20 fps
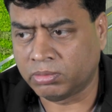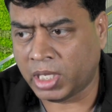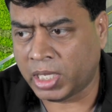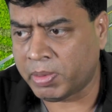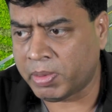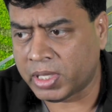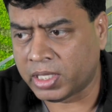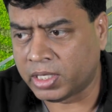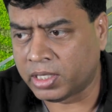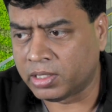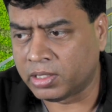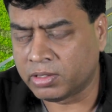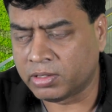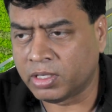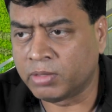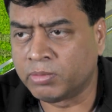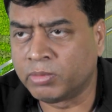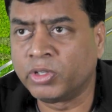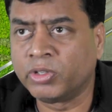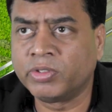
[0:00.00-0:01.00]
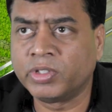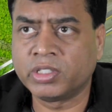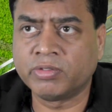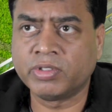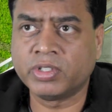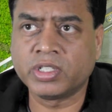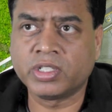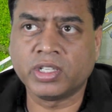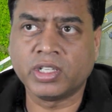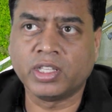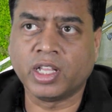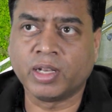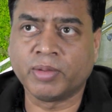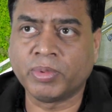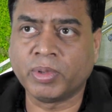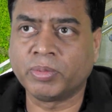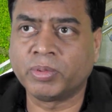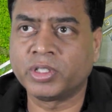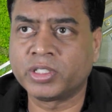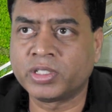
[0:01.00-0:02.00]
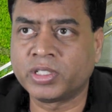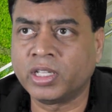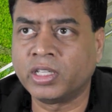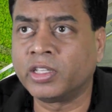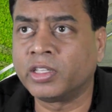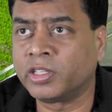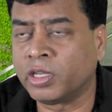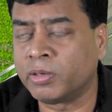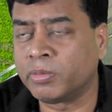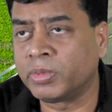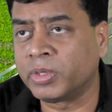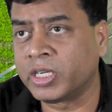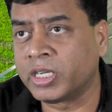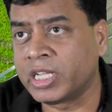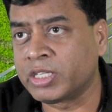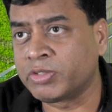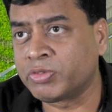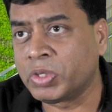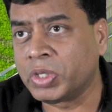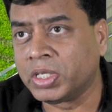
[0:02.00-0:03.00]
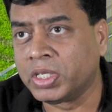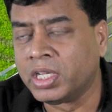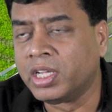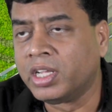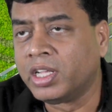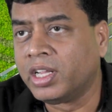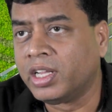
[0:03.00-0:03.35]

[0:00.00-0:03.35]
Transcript: Maybe there's in movies we see that people steal the thumbprint as well.